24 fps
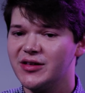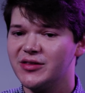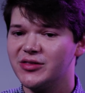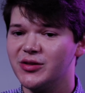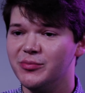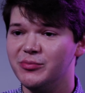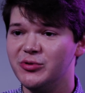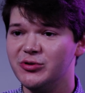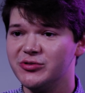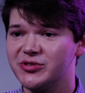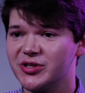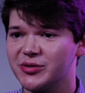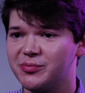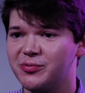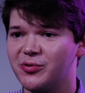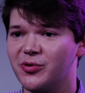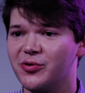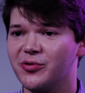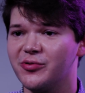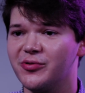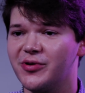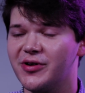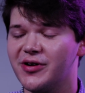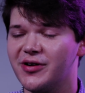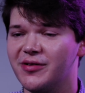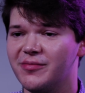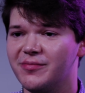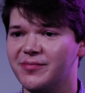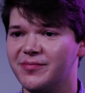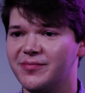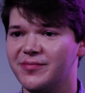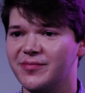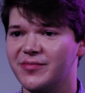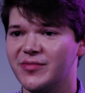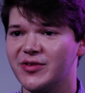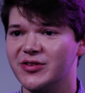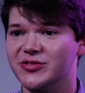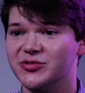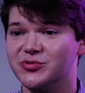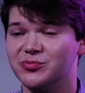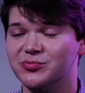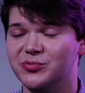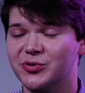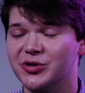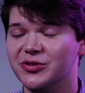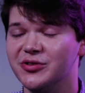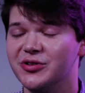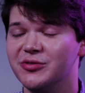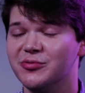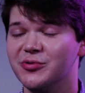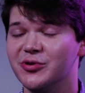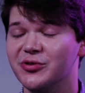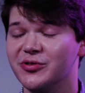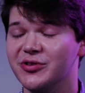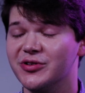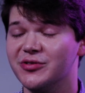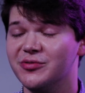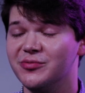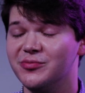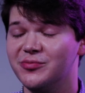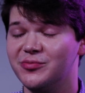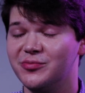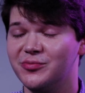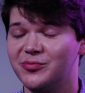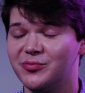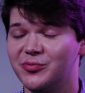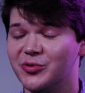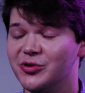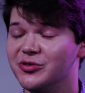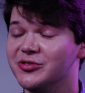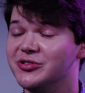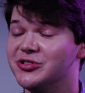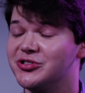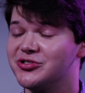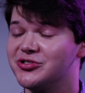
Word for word: the music program is really, really really